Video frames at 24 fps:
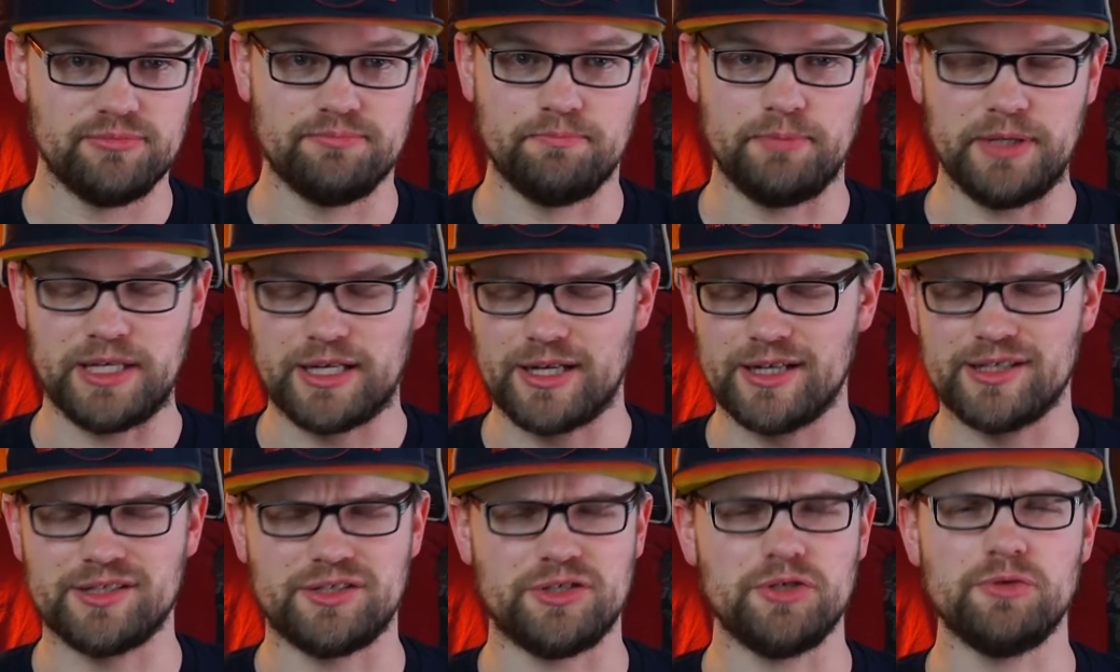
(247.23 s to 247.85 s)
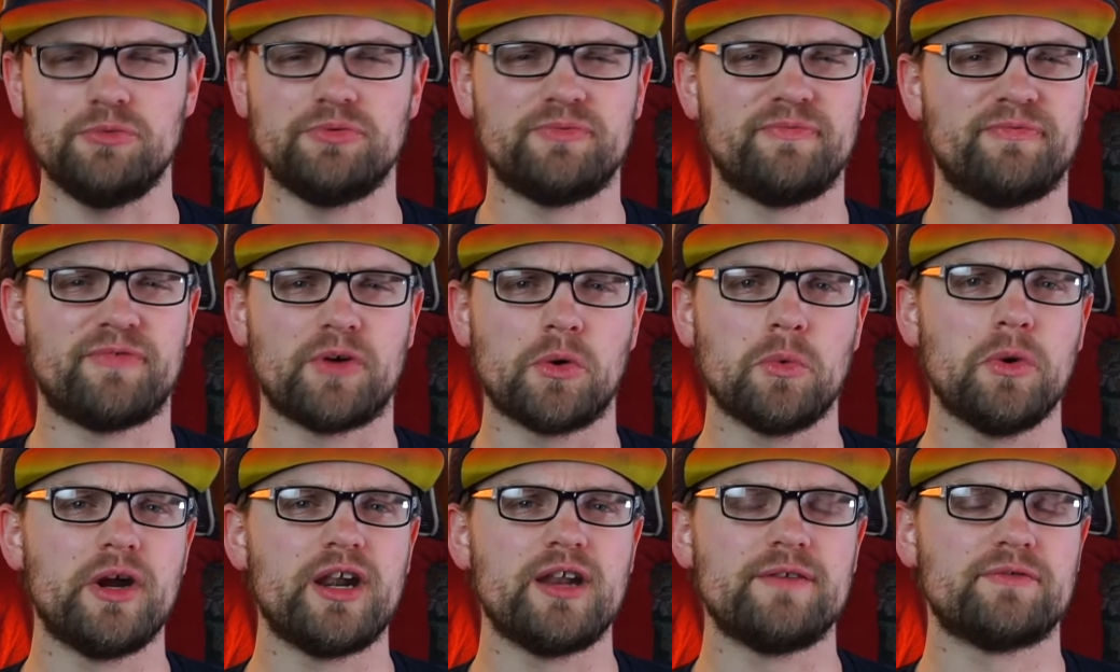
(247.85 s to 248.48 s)
because you,
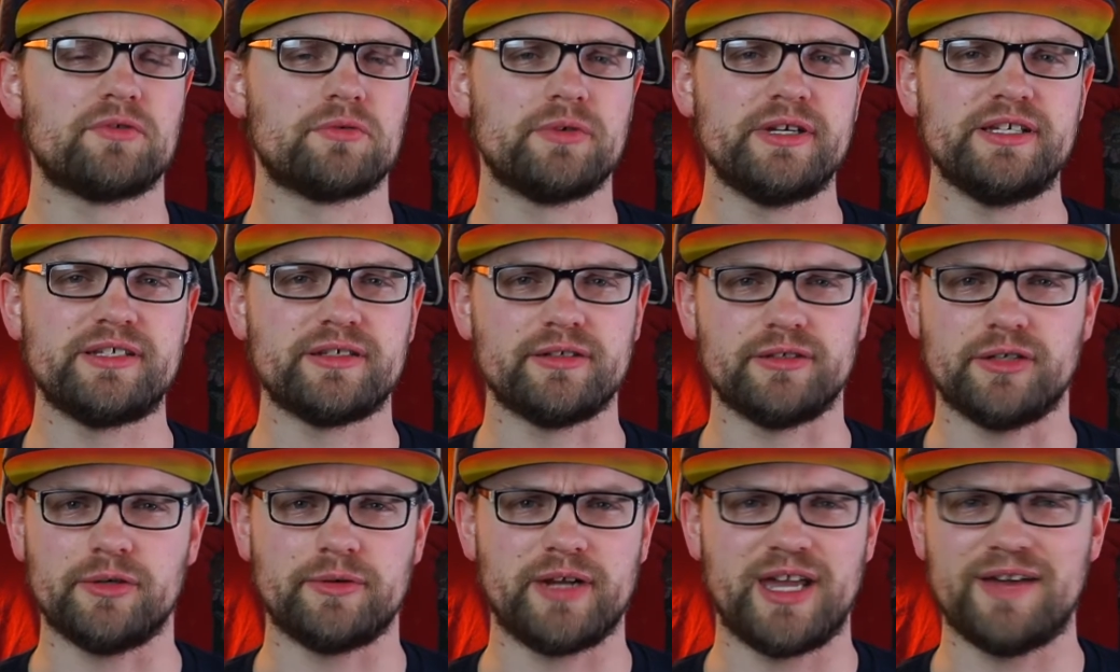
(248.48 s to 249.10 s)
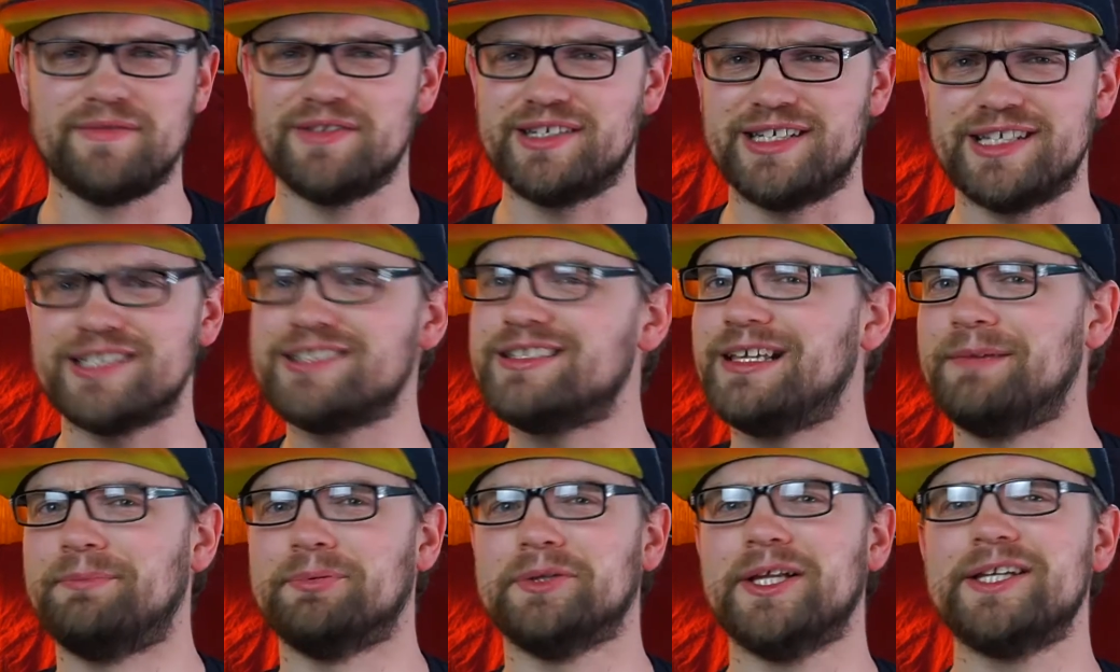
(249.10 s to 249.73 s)
for whatever reason, don't have a
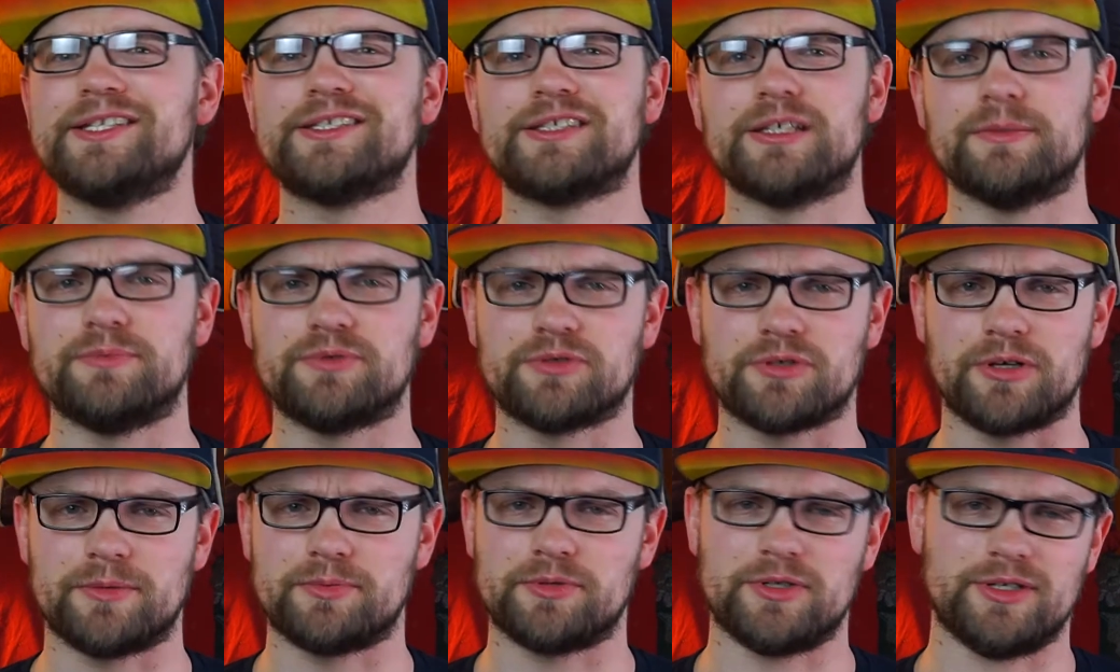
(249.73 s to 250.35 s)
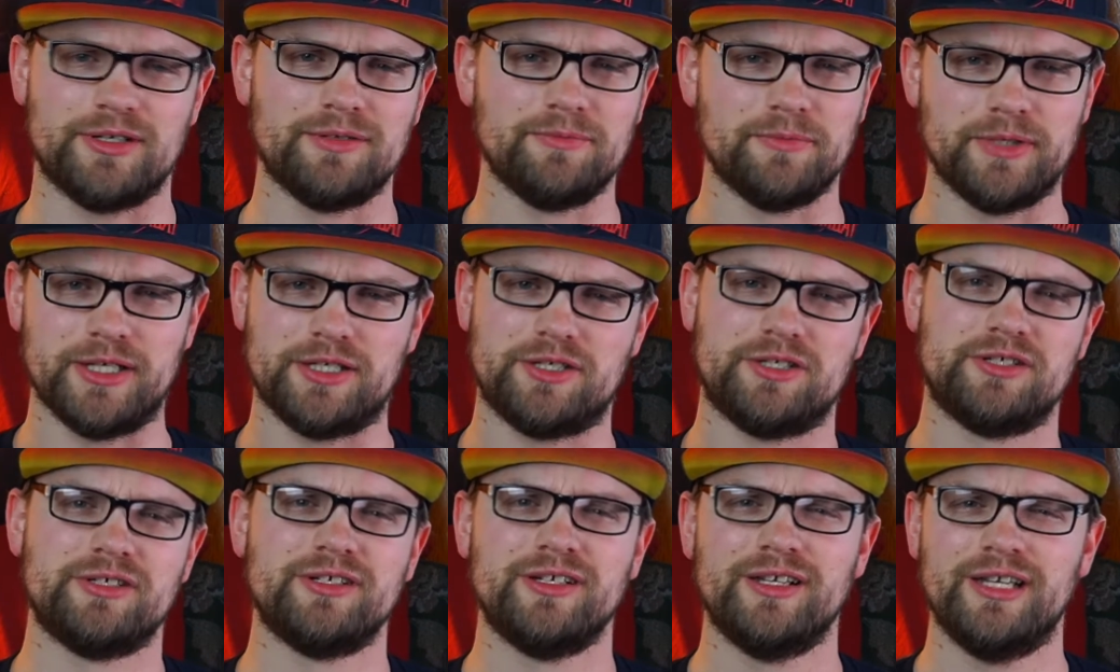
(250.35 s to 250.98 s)
Disney Plus subscription,
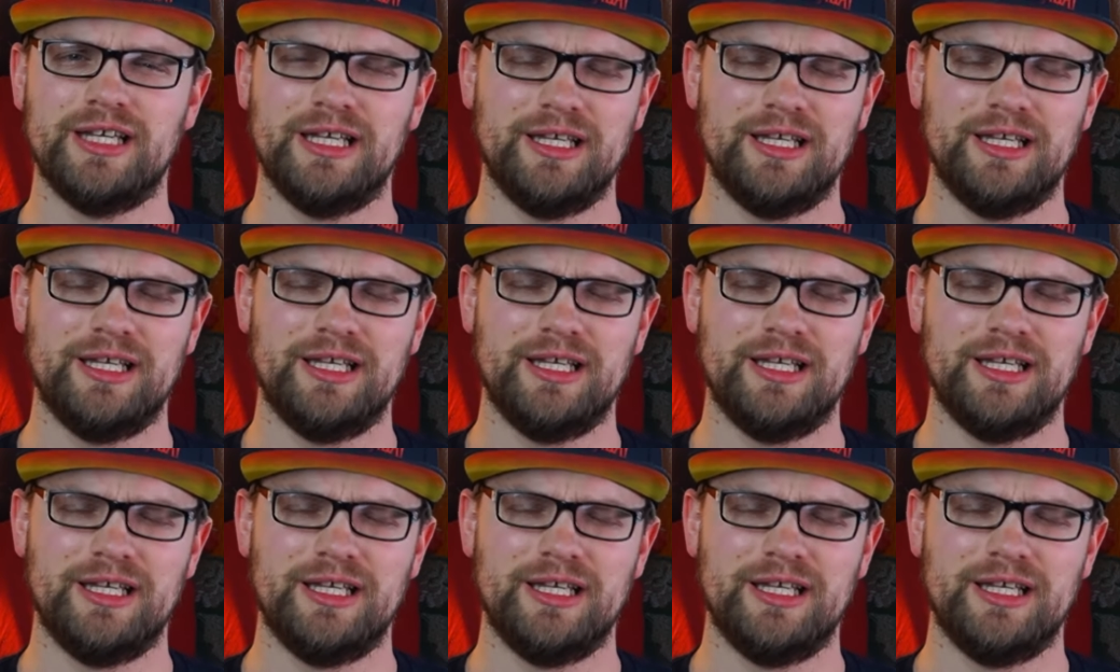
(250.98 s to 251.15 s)
which